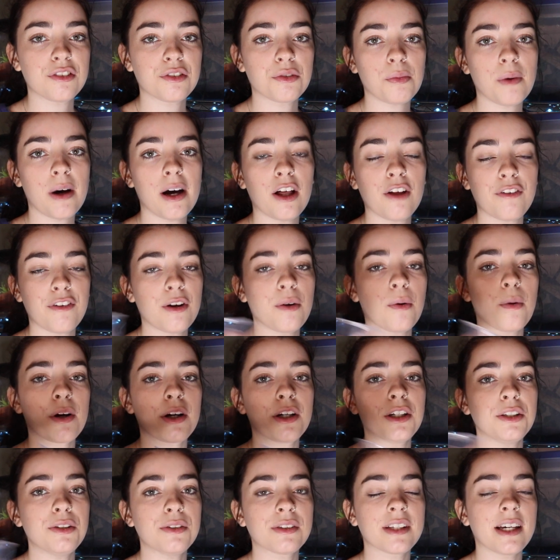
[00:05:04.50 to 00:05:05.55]
as well if I want
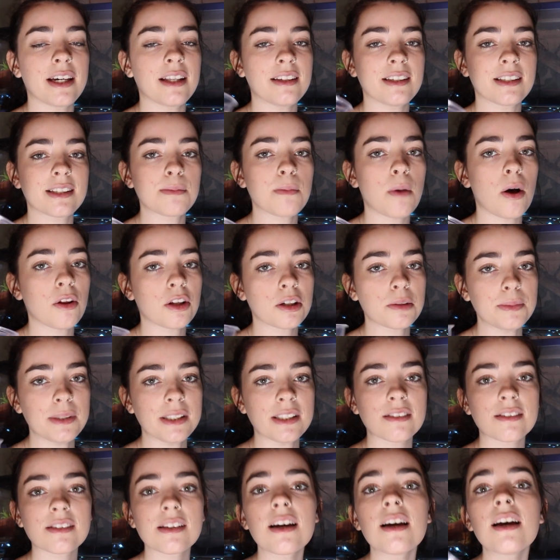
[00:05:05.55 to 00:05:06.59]
to do slightly smaller
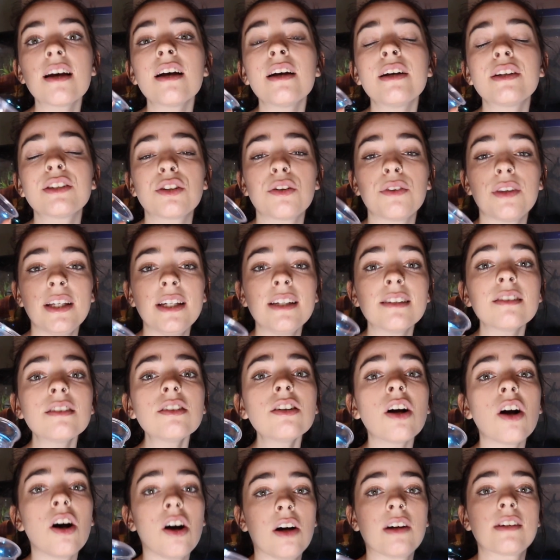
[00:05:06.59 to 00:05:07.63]
meals. So these
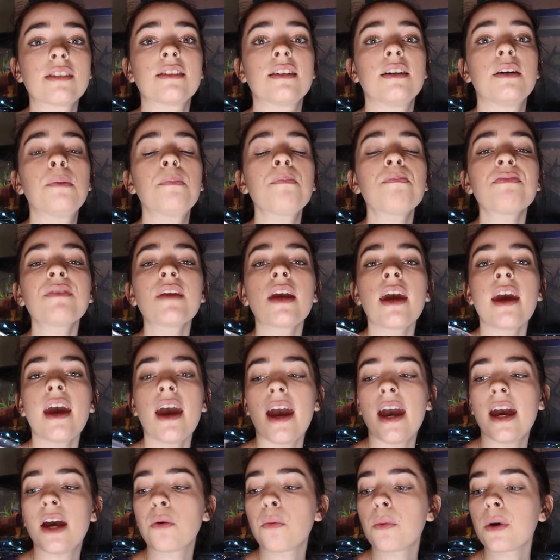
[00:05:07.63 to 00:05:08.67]
are awesome.
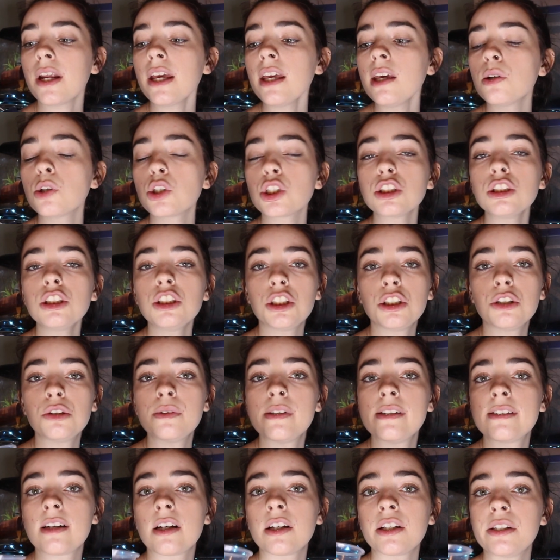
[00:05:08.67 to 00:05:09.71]
And what I usually do
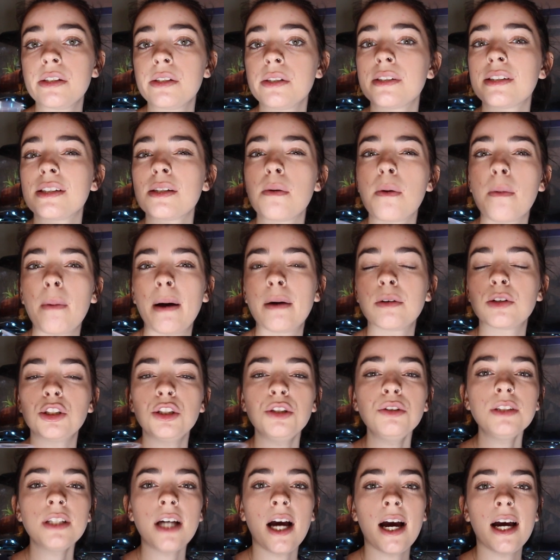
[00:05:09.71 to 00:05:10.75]
is I'll use them about
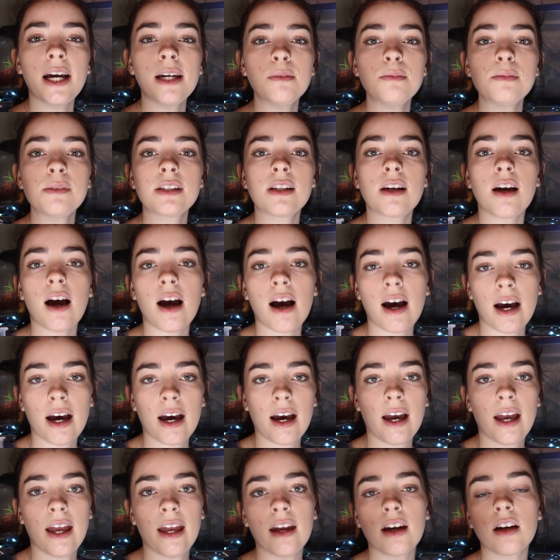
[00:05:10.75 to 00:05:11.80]
2 times.
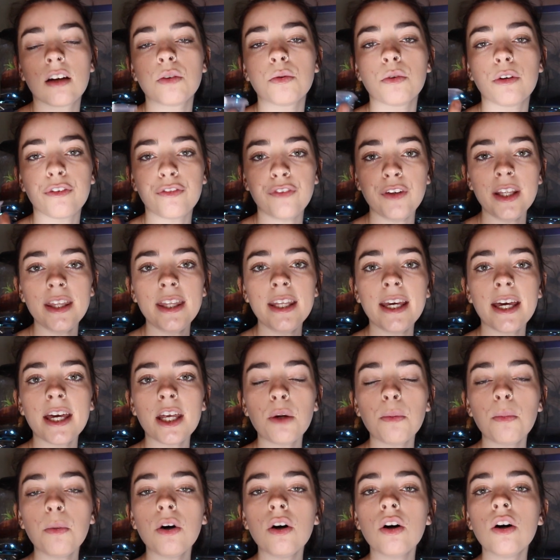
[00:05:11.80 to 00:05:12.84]
I will feed the
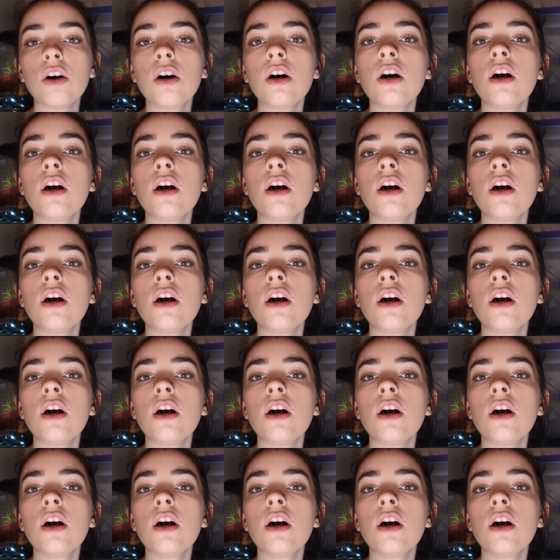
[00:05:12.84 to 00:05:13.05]
animal.